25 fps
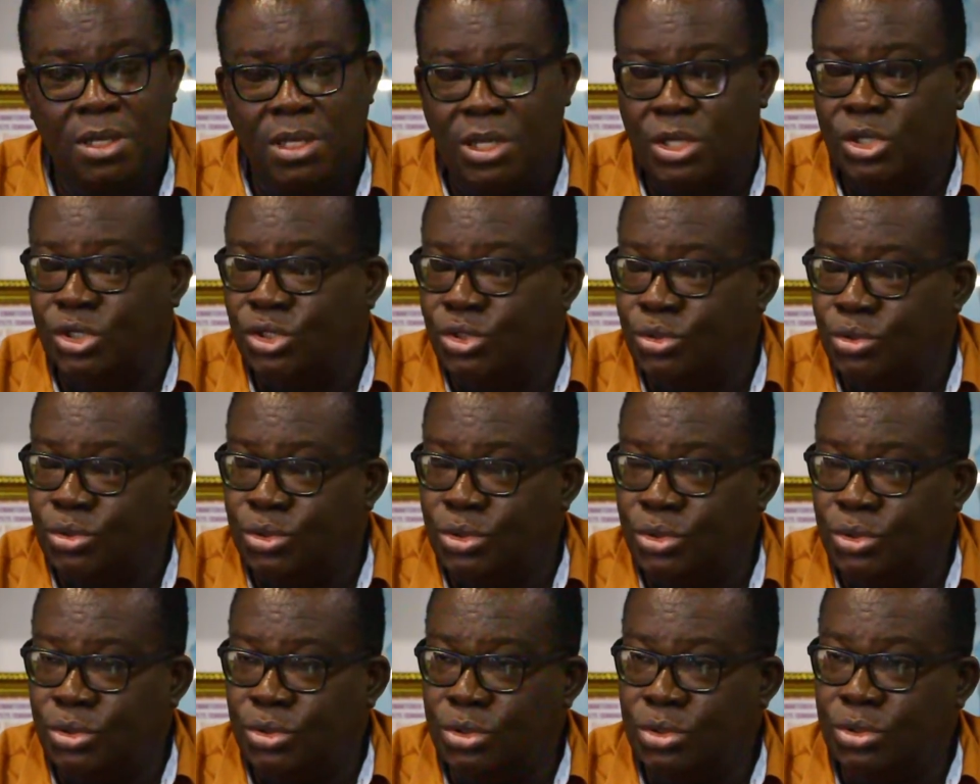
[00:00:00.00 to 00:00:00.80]

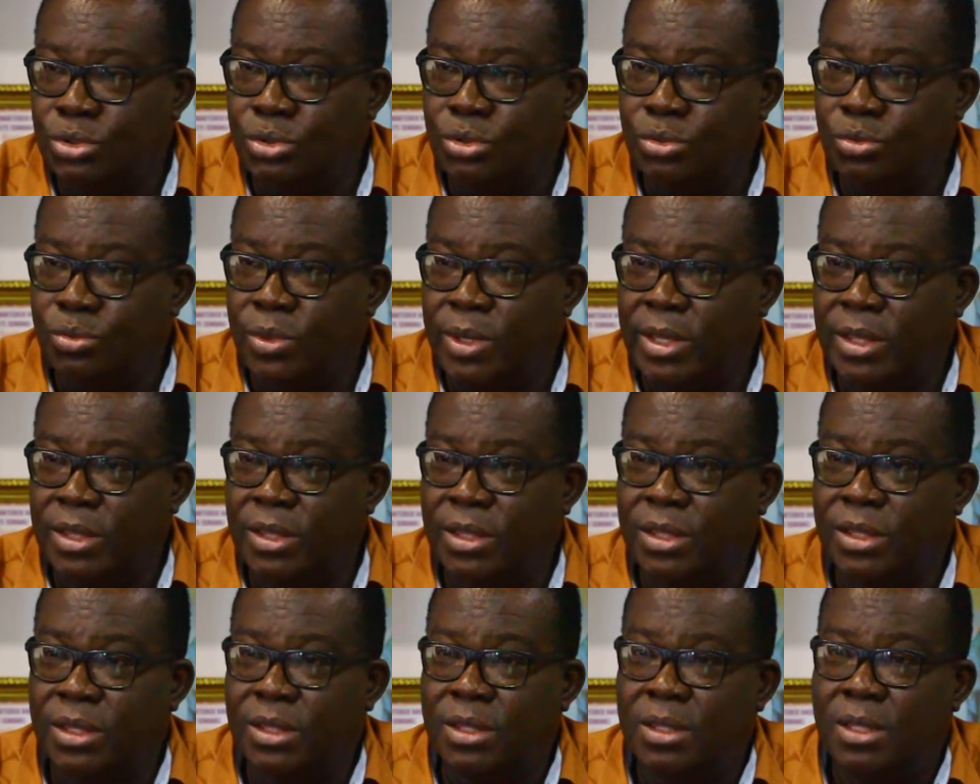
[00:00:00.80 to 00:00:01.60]
Issues to do
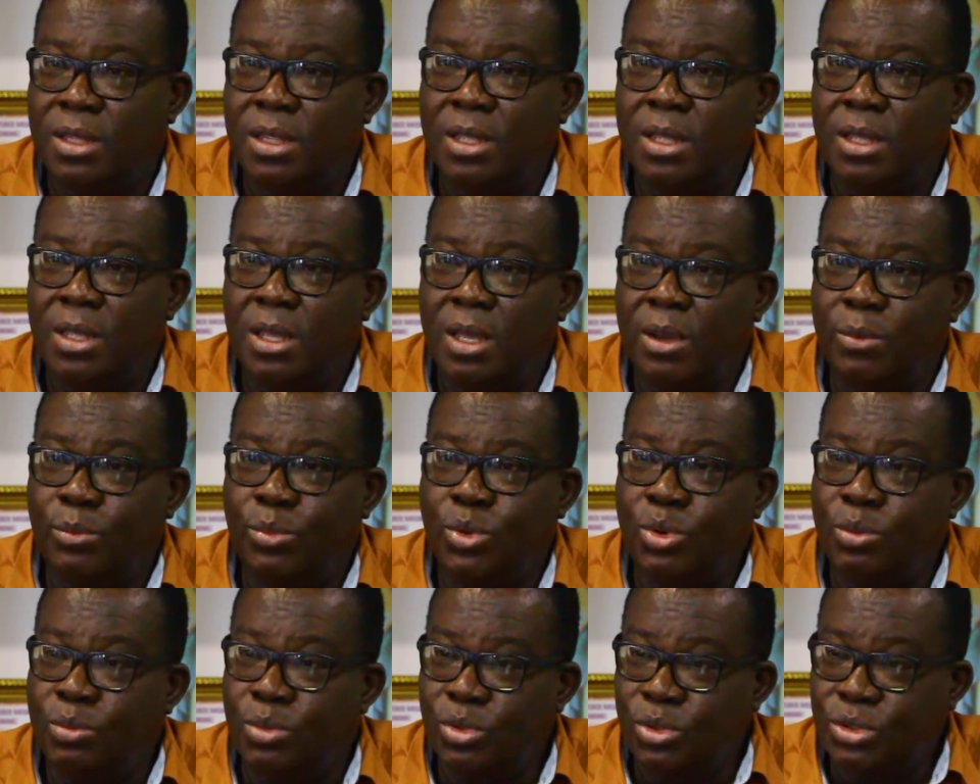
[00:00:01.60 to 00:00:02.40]
with
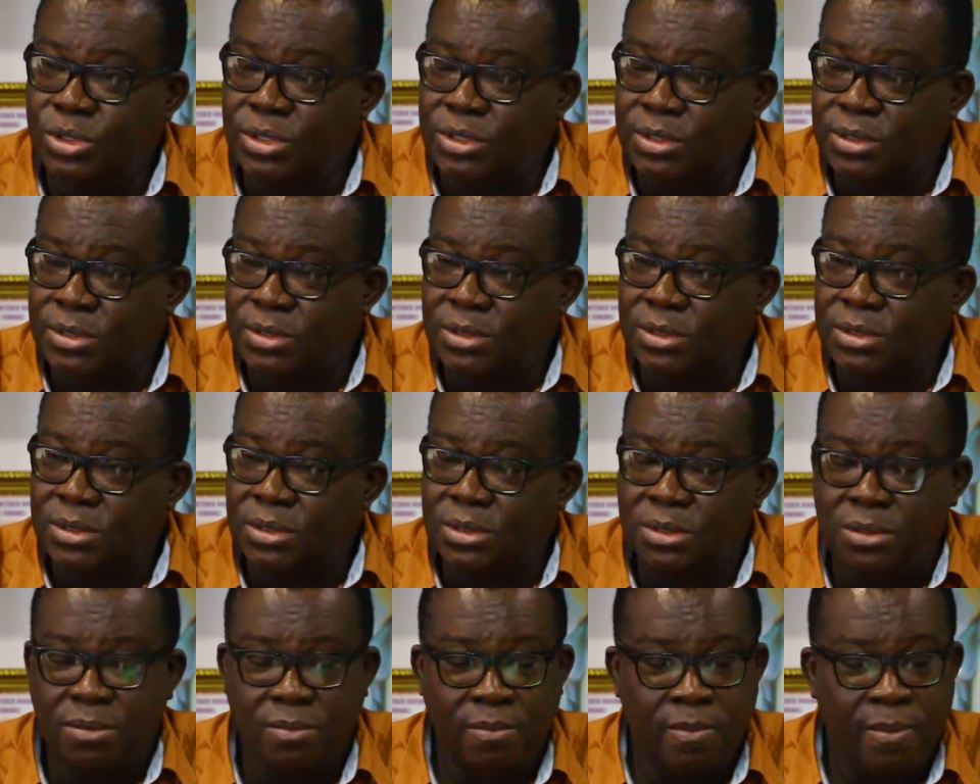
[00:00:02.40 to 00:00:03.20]

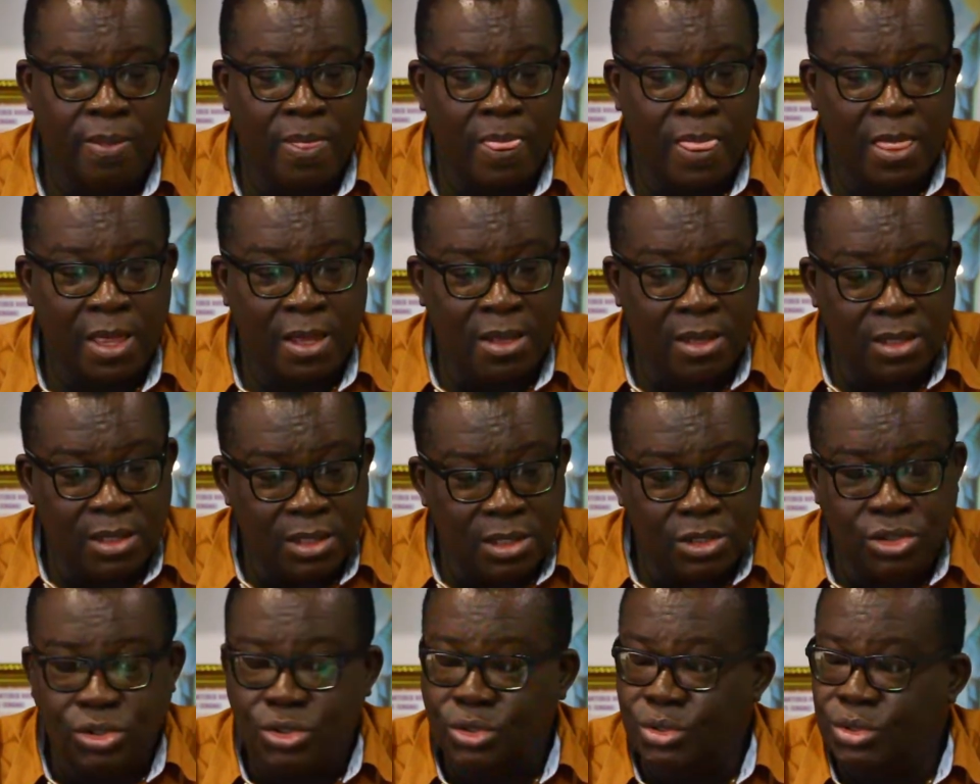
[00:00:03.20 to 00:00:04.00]
promotions,
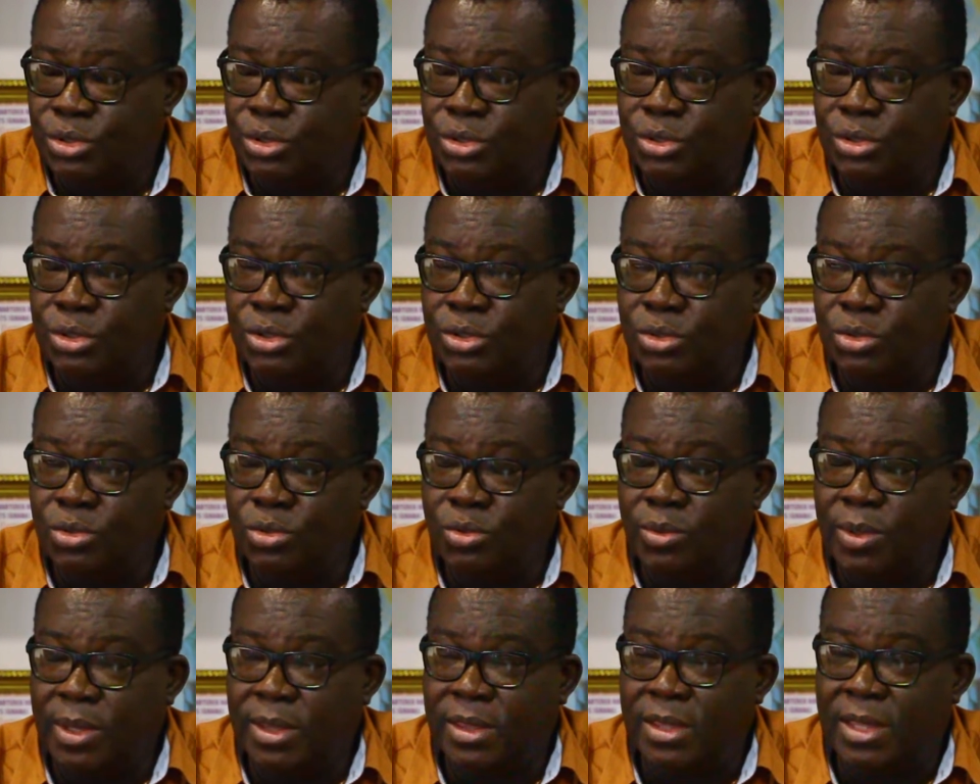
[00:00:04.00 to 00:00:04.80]
issues to do
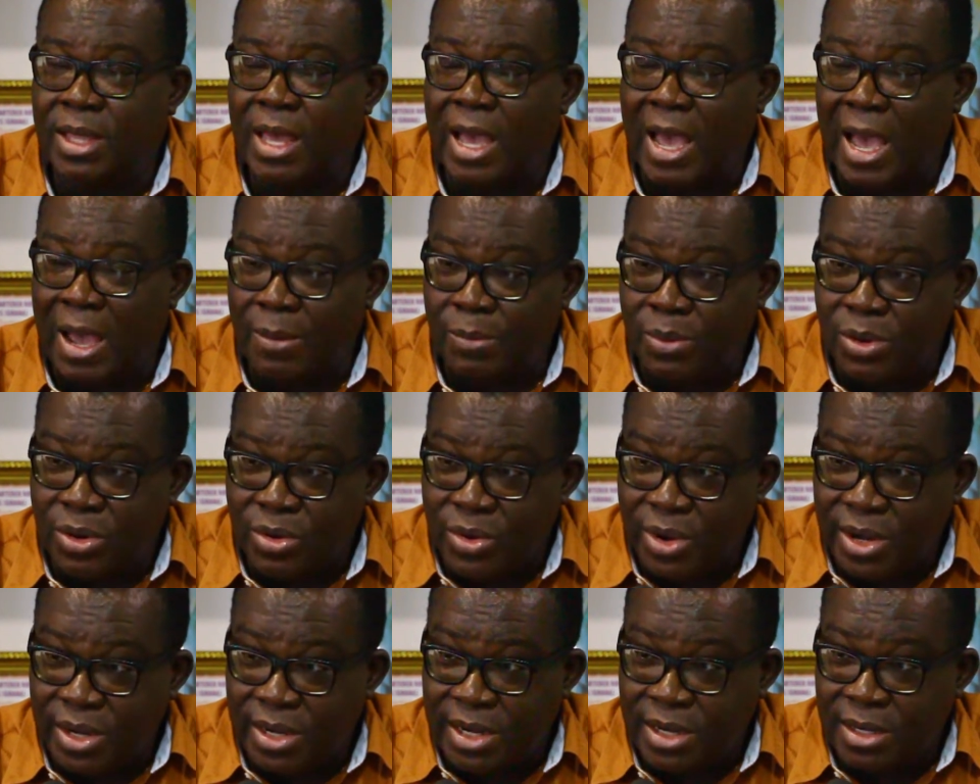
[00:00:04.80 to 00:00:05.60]
with
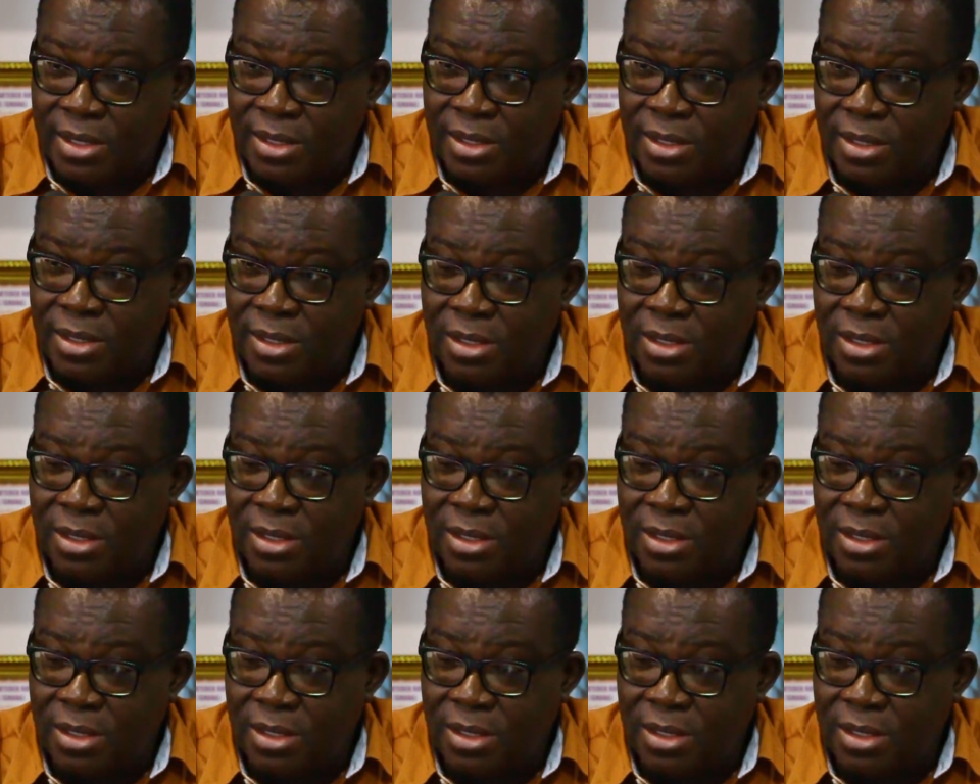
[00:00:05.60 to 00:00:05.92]
upgrading,